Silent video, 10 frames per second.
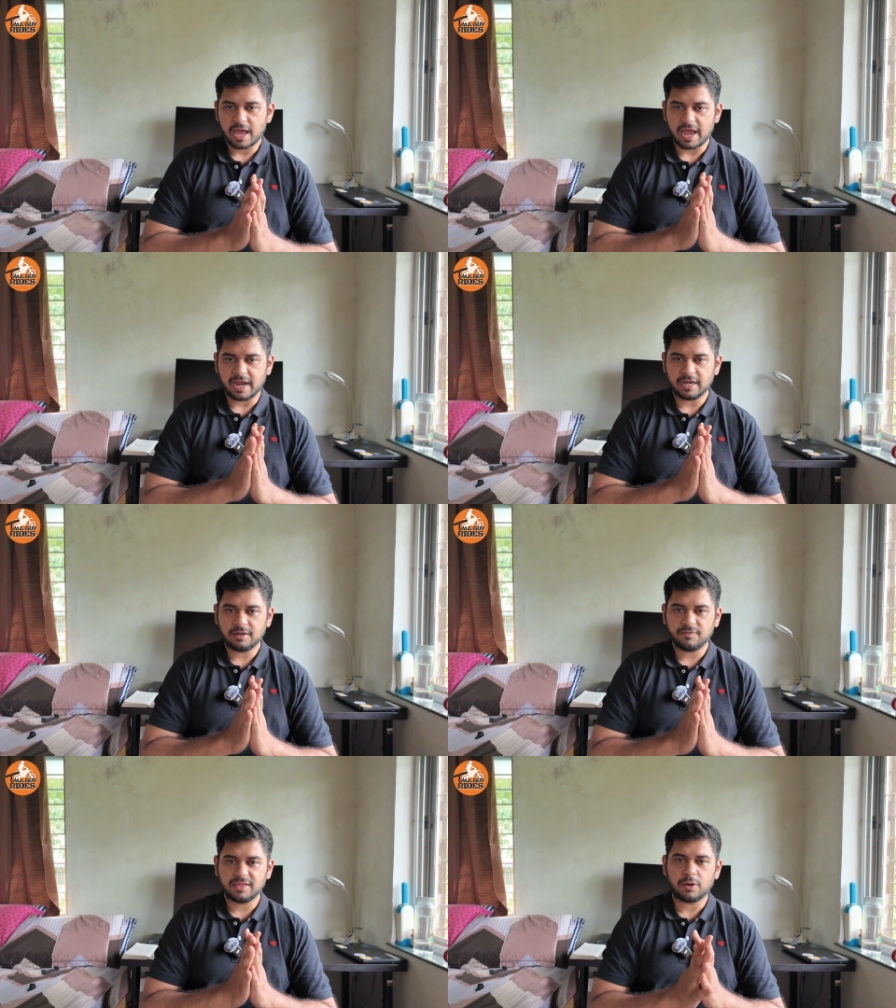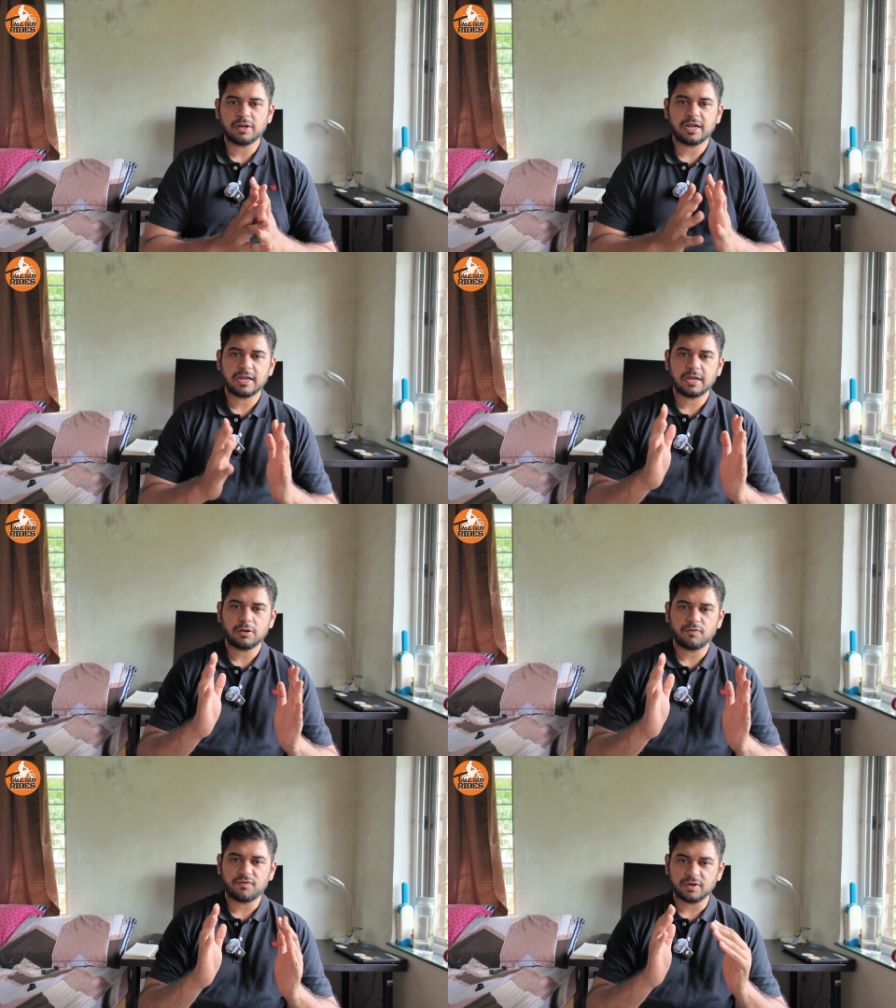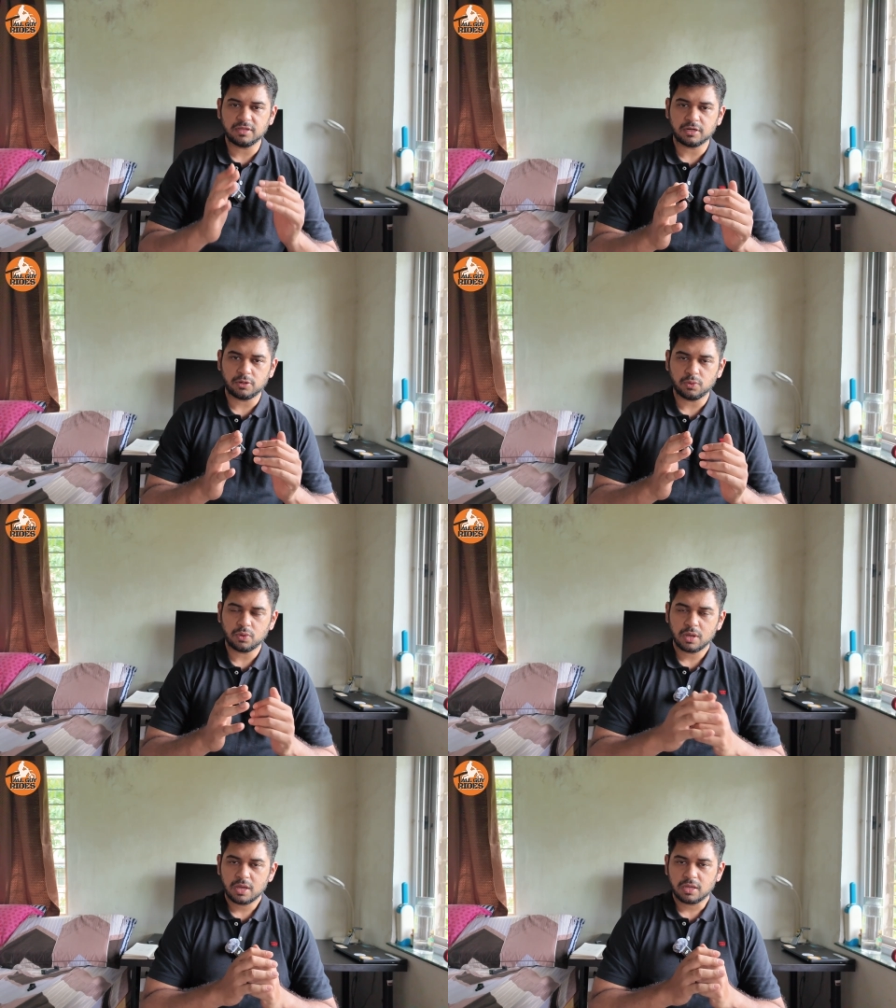and without getting into further ado,